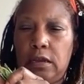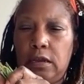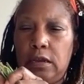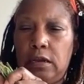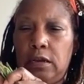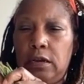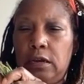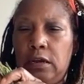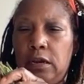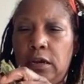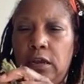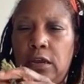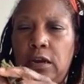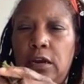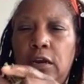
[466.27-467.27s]

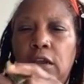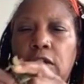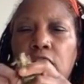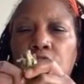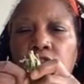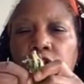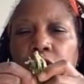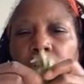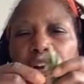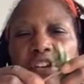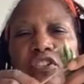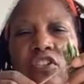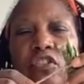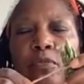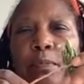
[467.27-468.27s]
And so I
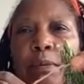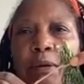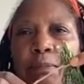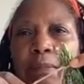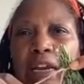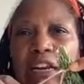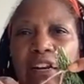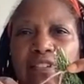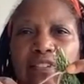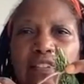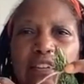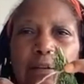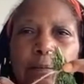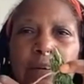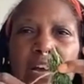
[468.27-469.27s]
just made a
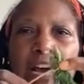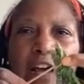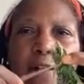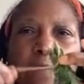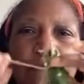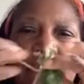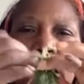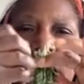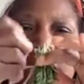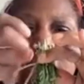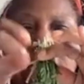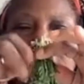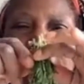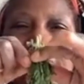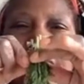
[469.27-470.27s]
slip knot, and
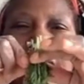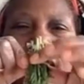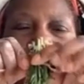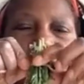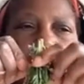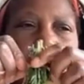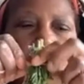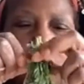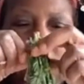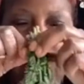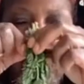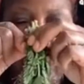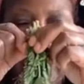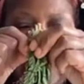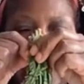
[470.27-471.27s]
I tie that on
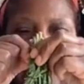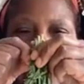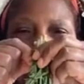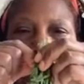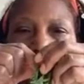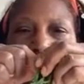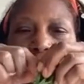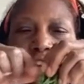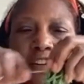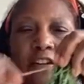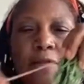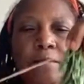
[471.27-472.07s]
there really tight,